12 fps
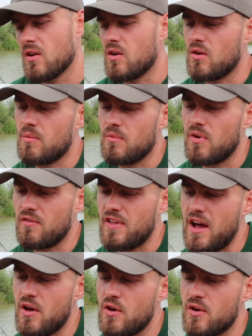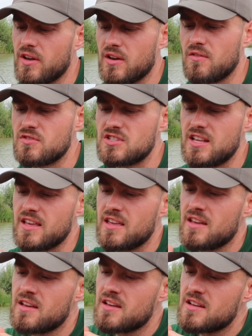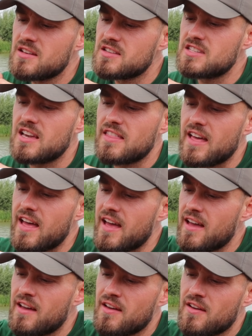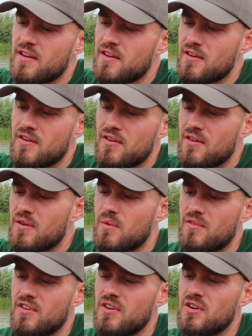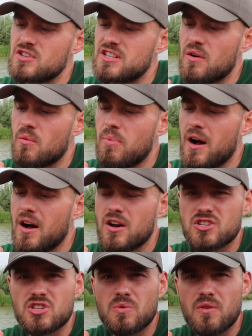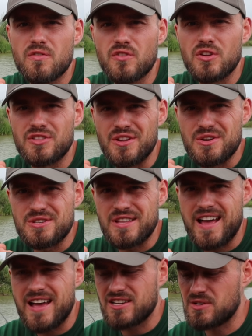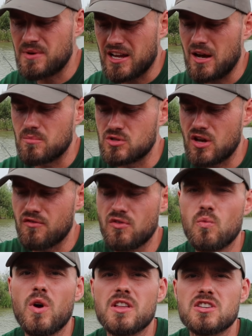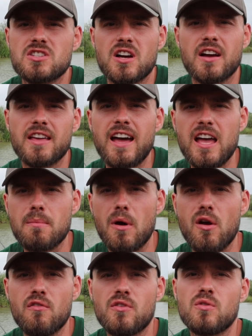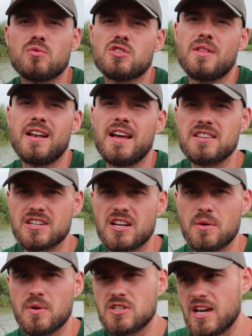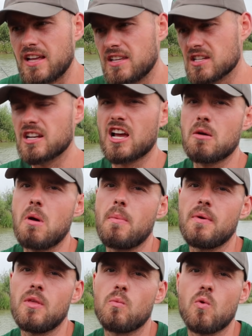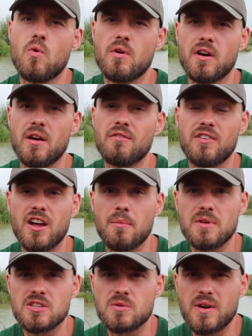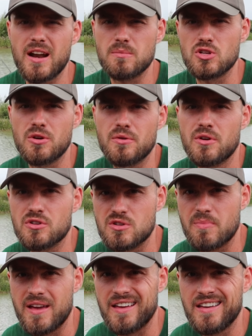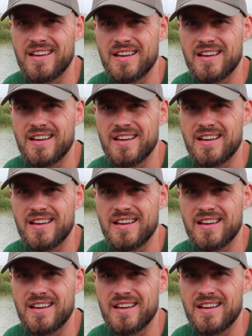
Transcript: of that hook, and obviously sit there with a nice little parcel of goodness there. So when it comes over, one suck, game over, and also the lead's going to reject. It's going to come up in the water, and hopefully I'm into an absolute nosopig.